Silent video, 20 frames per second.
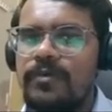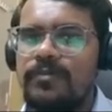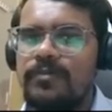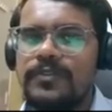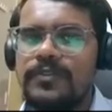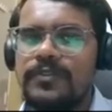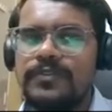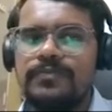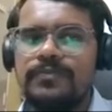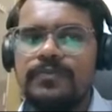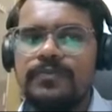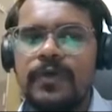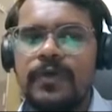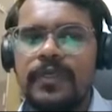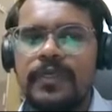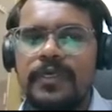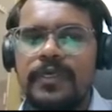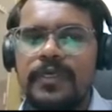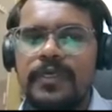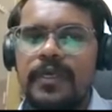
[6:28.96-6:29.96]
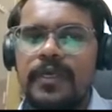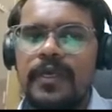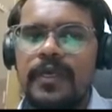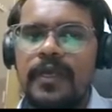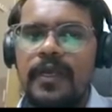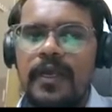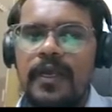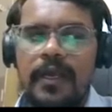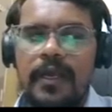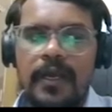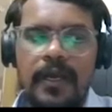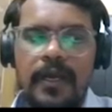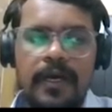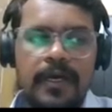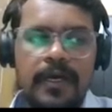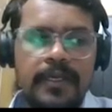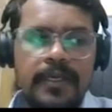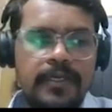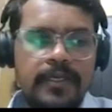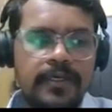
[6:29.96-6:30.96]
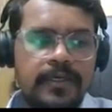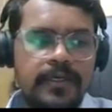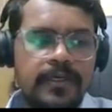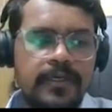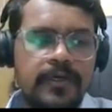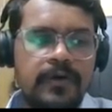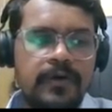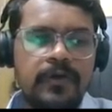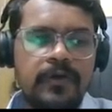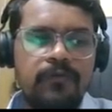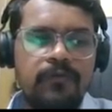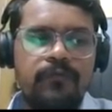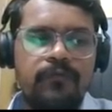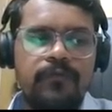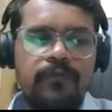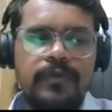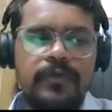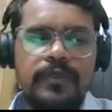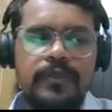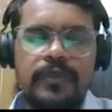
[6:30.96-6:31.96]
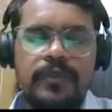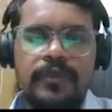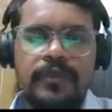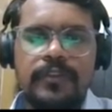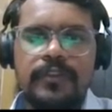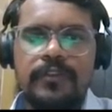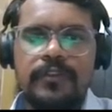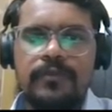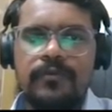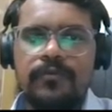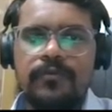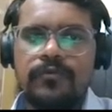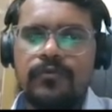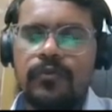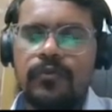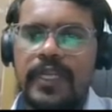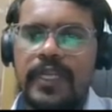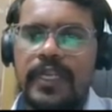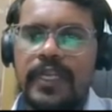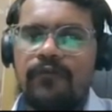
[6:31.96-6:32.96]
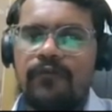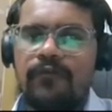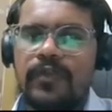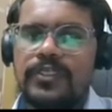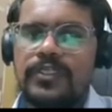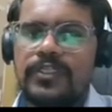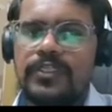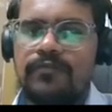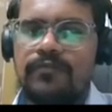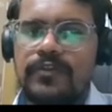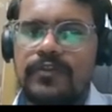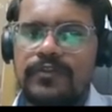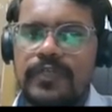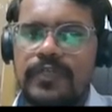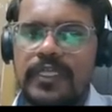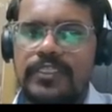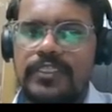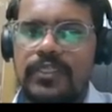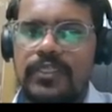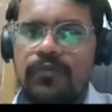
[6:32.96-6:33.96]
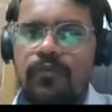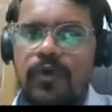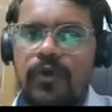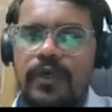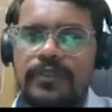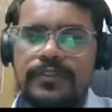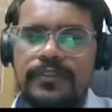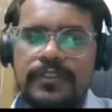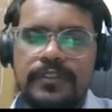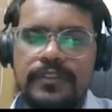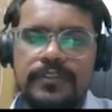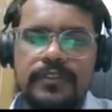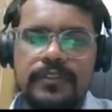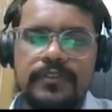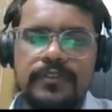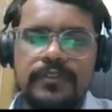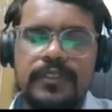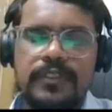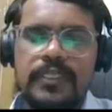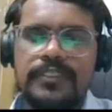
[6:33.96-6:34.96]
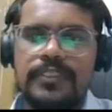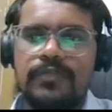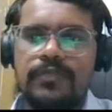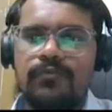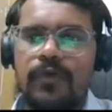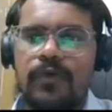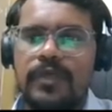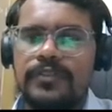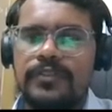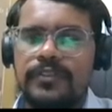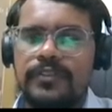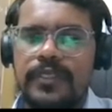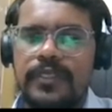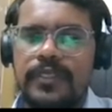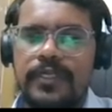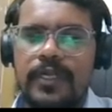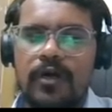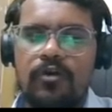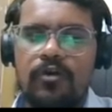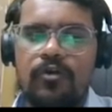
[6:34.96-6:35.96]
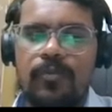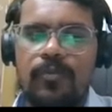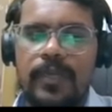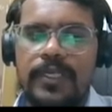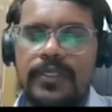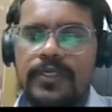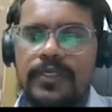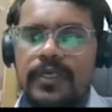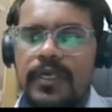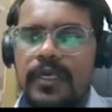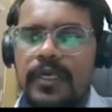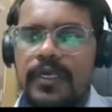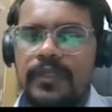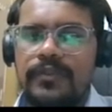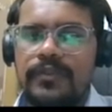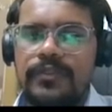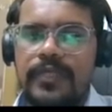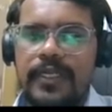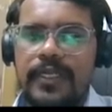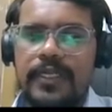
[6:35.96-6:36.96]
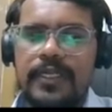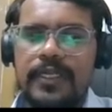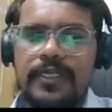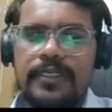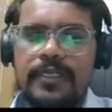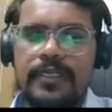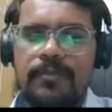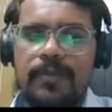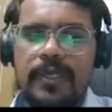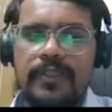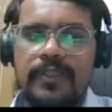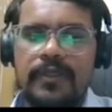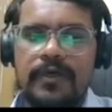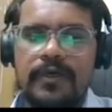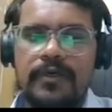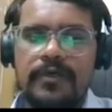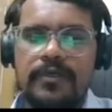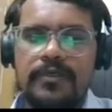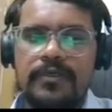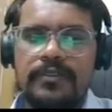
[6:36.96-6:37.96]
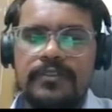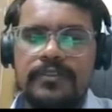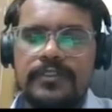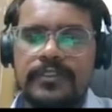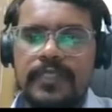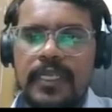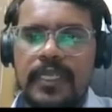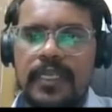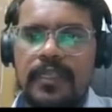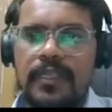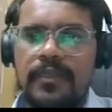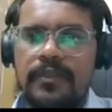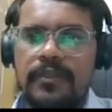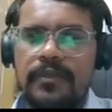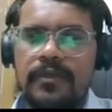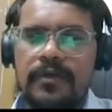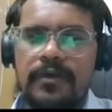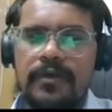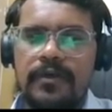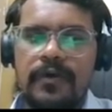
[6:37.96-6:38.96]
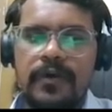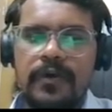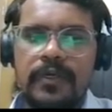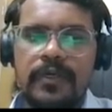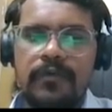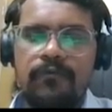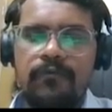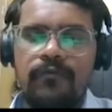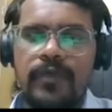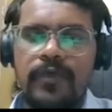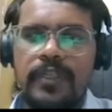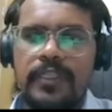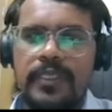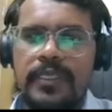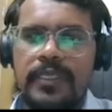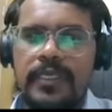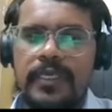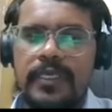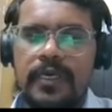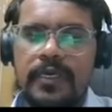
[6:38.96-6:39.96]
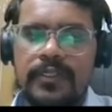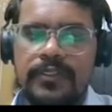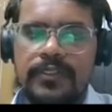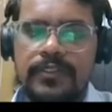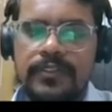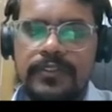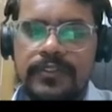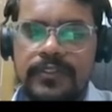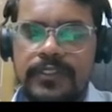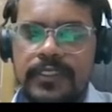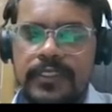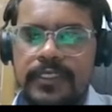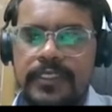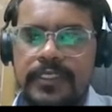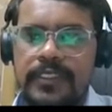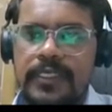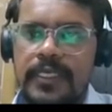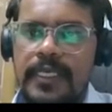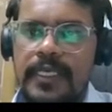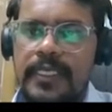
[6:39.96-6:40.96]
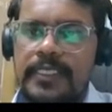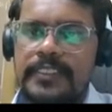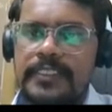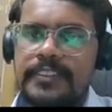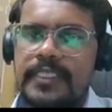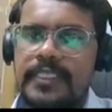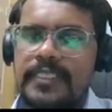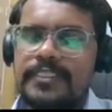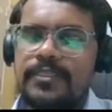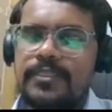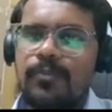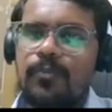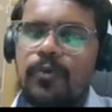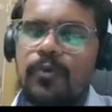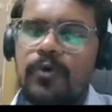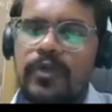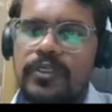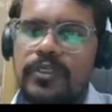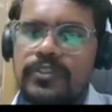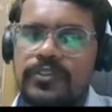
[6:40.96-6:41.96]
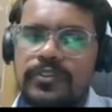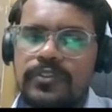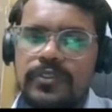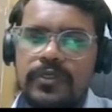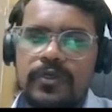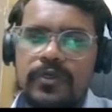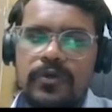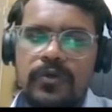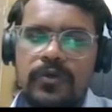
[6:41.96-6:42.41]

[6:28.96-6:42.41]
purpose. Okay, and okay, so the definition of the sales invoice is a document generated by the seller, okay, when he or she sells the products